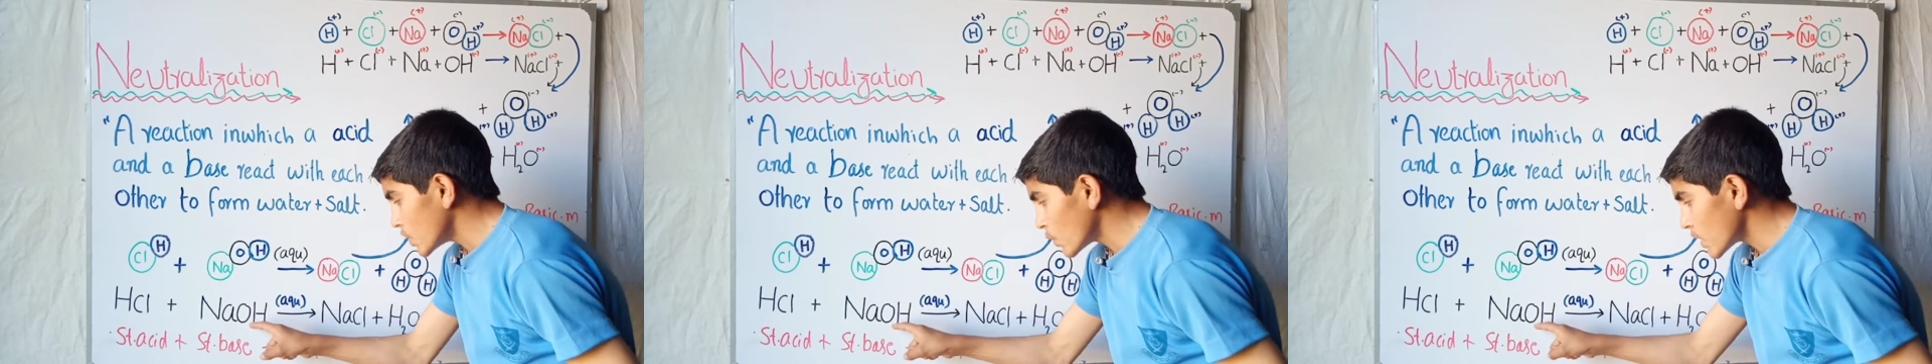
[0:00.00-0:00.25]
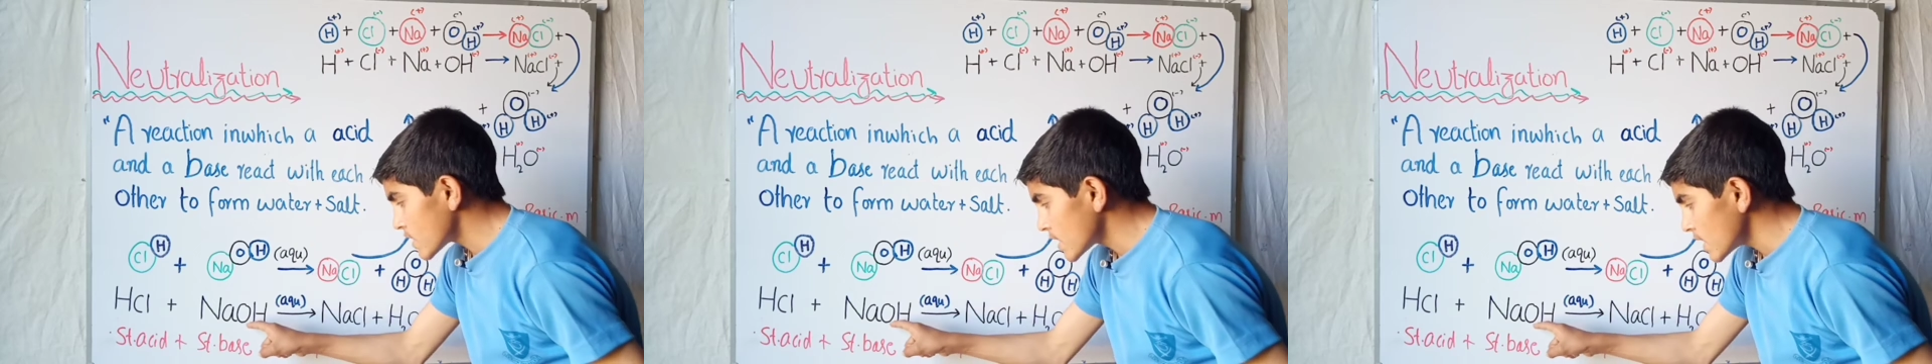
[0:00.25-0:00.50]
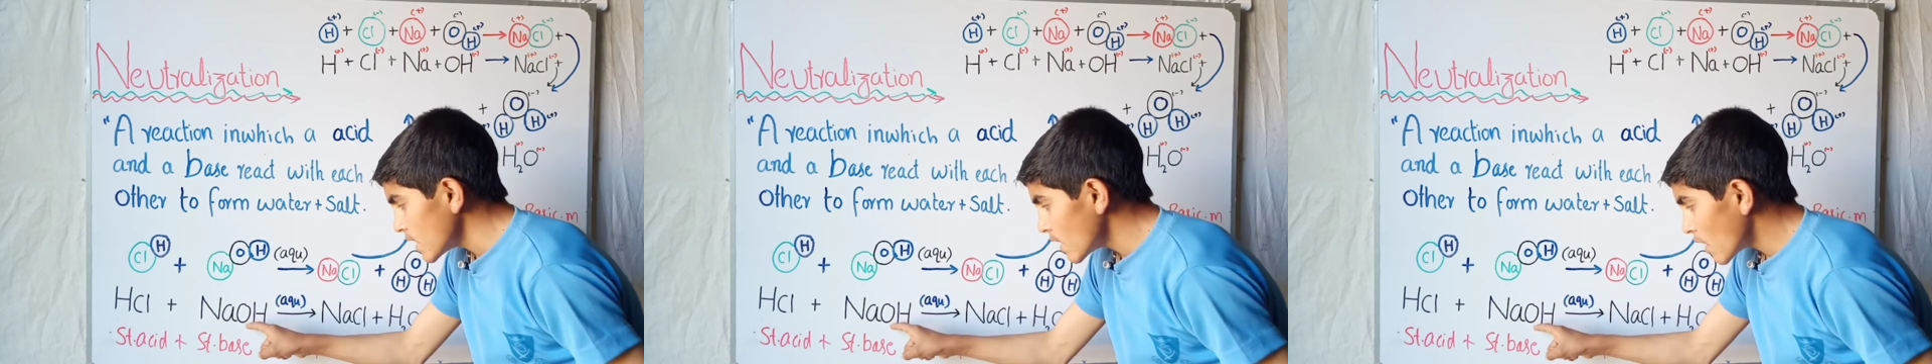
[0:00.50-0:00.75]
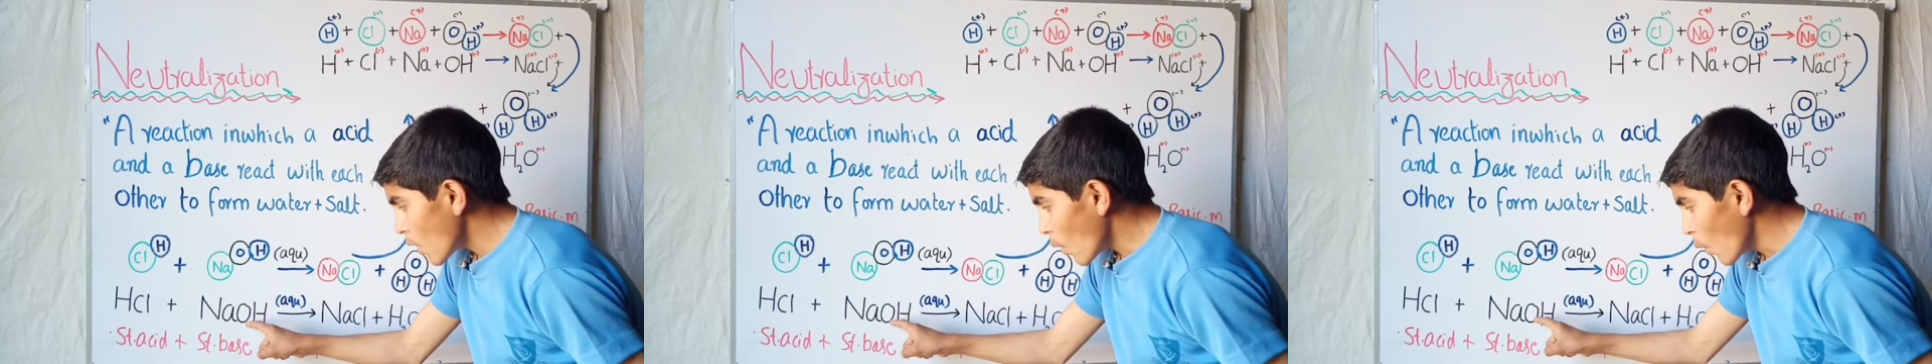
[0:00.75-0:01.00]
You can
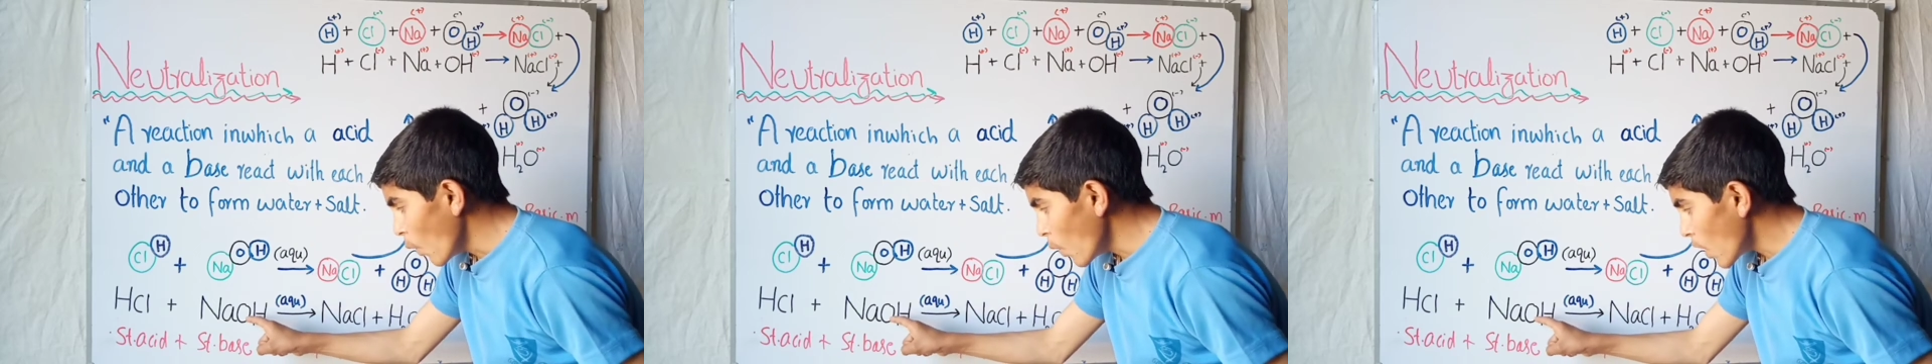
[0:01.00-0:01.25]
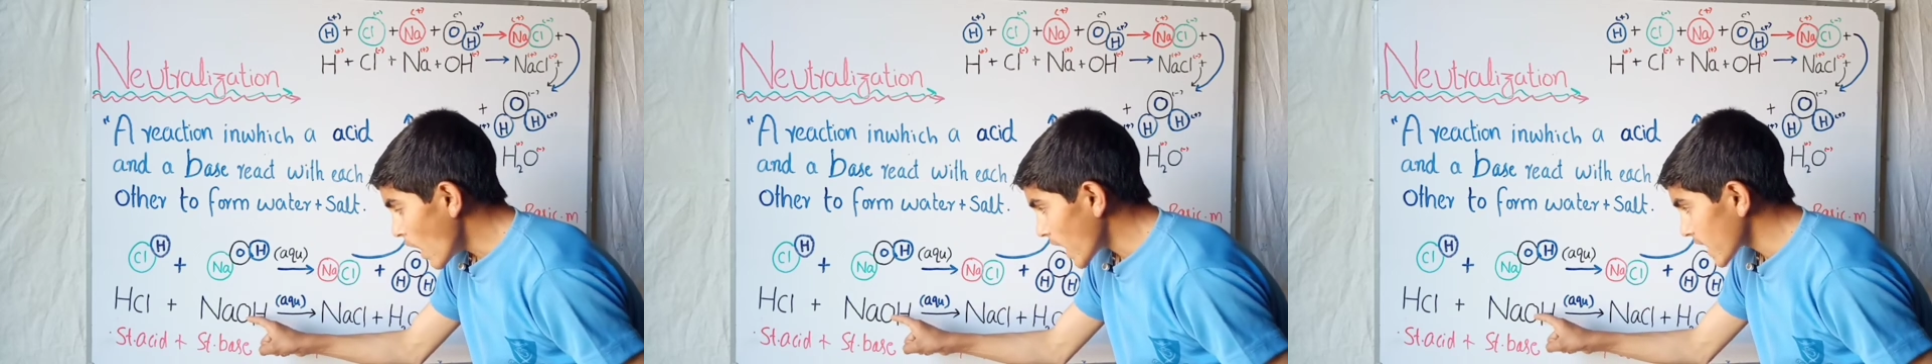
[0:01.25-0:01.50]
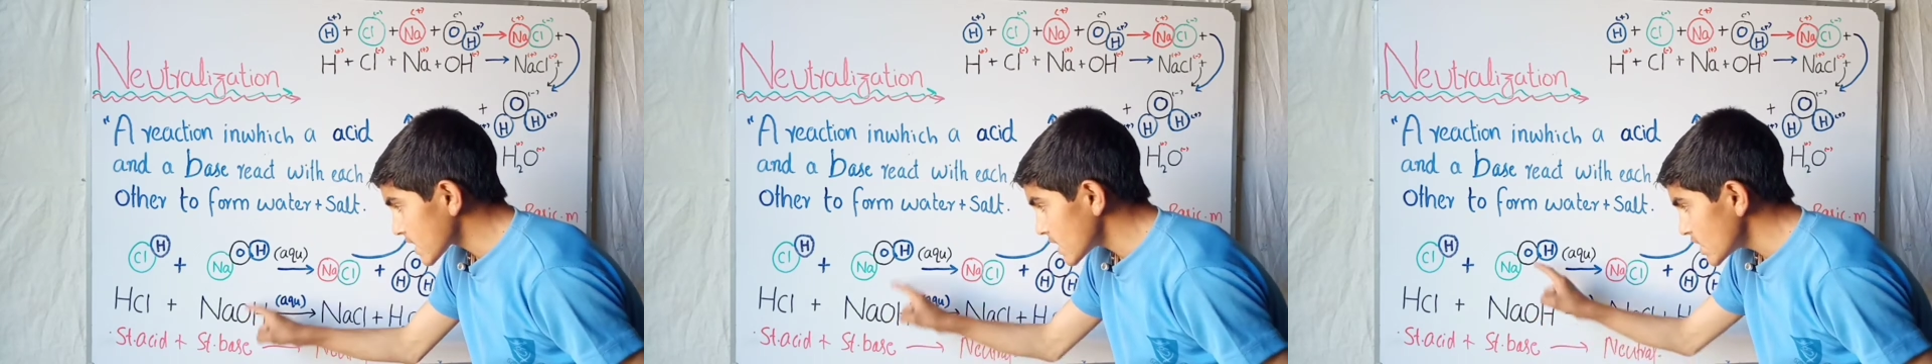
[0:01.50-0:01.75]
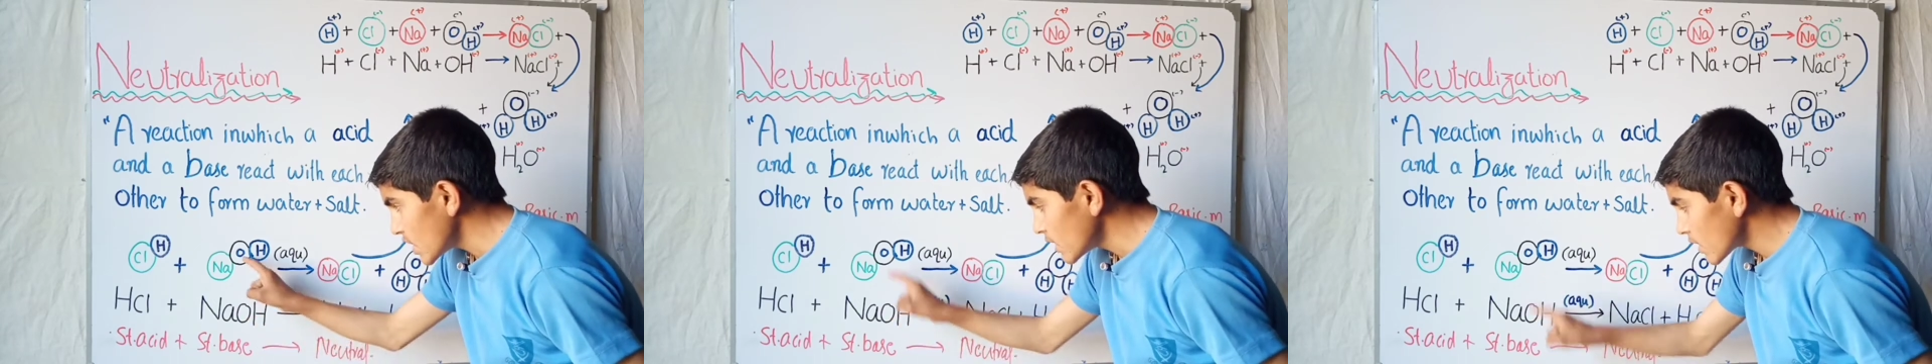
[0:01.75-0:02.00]
see O
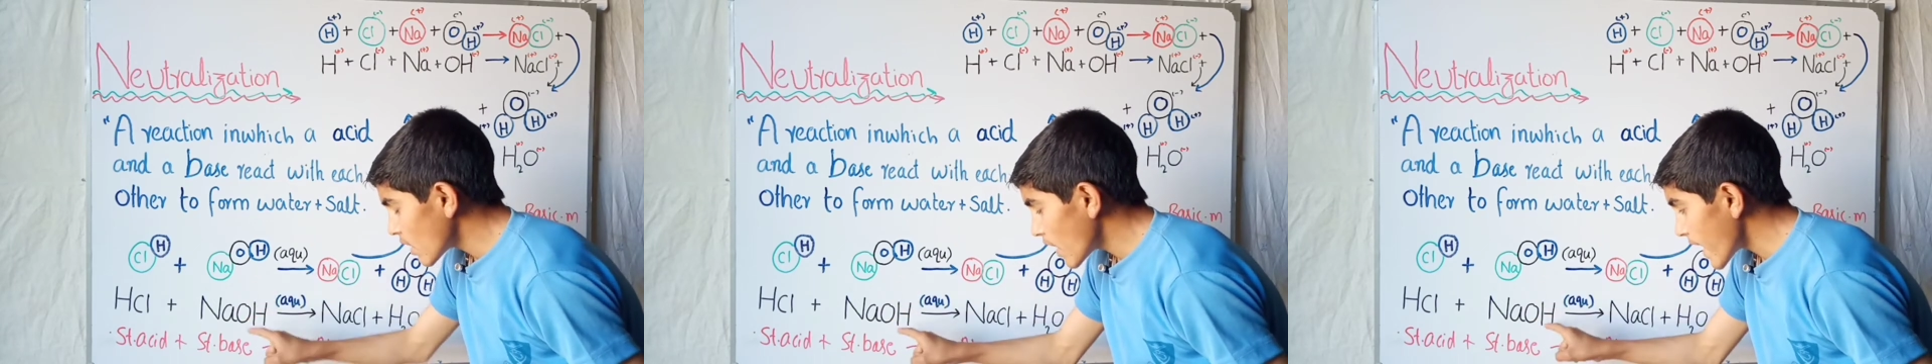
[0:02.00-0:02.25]
oxygen